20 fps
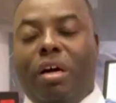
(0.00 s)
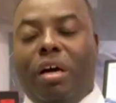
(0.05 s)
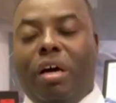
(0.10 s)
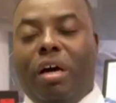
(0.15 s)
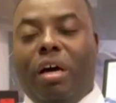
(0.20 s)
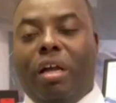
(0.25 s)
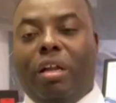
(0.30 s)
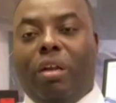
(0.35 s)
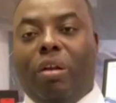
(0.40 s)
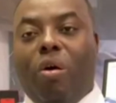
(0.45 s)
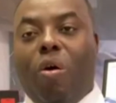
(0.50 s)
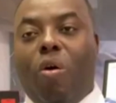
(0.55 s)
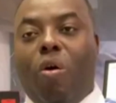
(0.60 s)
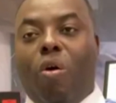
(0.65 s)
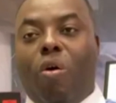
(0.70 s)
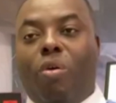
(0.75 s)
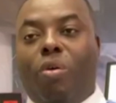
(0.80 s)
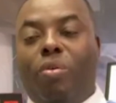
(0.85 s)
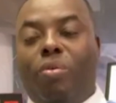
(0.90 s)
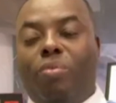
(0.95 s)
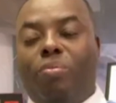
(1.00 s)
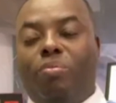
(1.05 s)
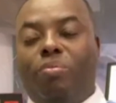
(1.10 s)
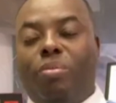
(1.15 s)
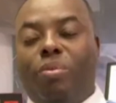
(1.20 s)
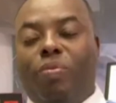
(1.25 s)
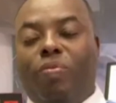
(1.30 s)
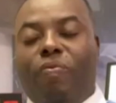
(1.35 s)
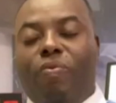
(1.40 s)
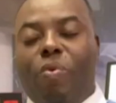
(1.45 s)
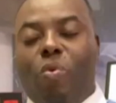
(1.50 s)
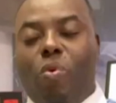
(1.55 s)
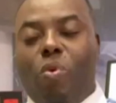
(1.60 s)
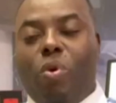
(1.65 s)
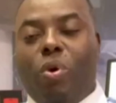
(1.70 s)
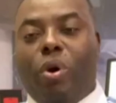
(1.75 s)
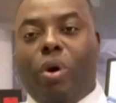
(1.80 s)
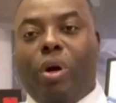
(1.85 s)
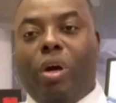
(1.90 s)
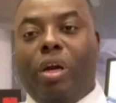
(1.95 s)
law
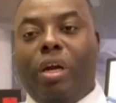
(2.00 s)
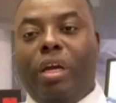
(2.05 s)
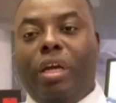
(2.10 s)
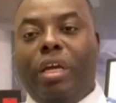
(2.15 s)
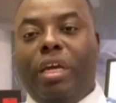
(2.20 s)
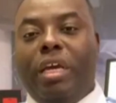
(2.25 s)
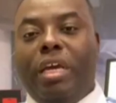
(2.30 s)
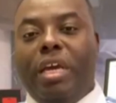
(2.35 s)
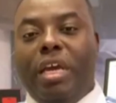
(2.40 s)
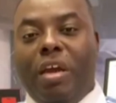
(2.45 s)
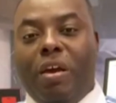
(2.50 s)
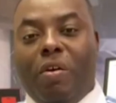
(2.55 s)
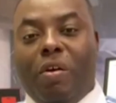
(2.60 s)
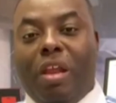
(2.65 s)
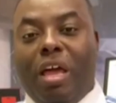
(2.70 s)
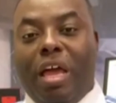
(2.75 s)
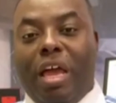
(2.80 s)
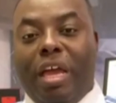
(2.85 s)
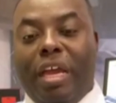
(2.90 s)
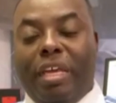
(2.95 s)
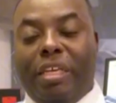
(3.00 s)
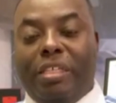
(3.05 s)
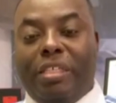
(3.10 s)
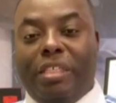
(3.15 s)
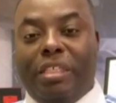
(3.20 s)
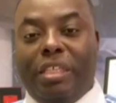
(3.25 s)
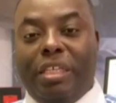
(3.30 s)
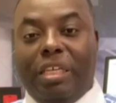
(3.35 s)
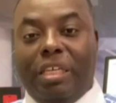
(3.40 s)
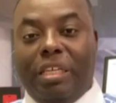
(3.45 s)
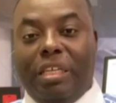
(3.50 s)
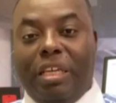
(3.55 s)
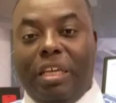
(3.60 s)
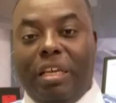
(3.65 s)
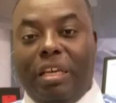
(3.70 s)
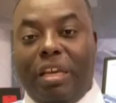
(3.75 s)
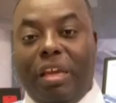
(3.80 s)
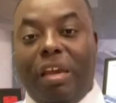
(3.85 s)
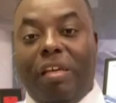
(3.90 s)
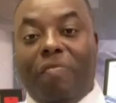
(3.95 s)
for airlines
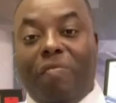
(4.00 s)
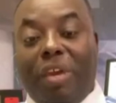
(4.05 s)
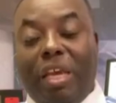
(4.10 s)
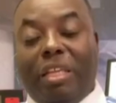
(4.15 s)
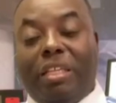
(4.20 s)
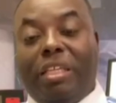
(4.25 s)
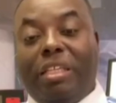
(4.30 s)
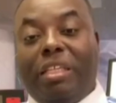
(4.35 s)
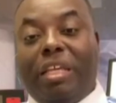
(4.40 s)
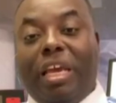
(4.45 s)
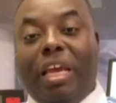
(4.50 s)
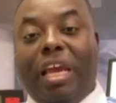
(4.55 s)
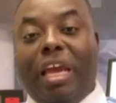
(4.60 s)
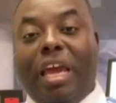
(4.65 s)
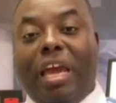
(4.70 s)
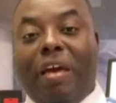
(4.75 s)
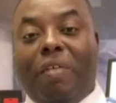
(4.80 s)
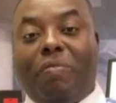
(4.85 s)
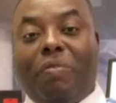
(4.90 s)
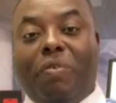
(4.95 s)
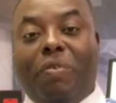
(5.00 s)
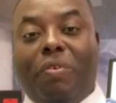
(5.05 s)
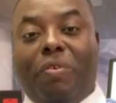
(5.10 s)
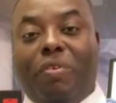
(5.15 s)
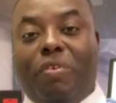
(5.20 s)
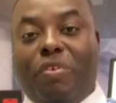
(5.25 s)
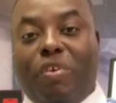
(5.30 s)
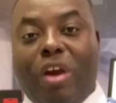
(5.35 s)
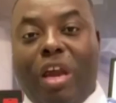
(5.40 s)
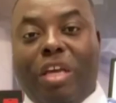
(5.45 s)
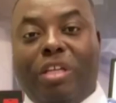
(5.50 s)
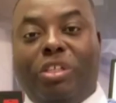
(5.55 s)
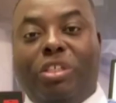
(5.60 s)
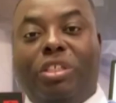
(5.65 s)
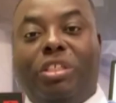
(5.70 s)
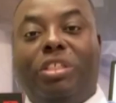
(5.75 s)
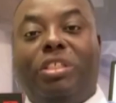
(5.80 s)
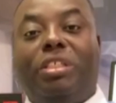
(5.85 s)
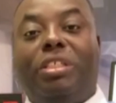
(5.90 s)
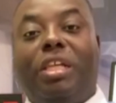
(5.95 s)
in the event that they have
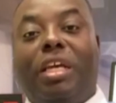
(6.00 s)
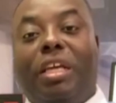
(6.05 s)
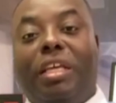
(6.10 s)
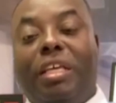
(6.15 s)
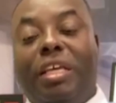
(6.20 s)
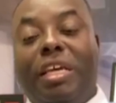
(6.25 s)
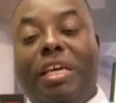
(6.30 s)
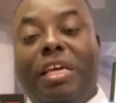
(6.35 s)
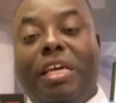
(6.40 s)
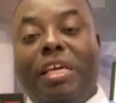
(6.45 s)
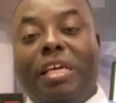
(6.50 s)
crashes, that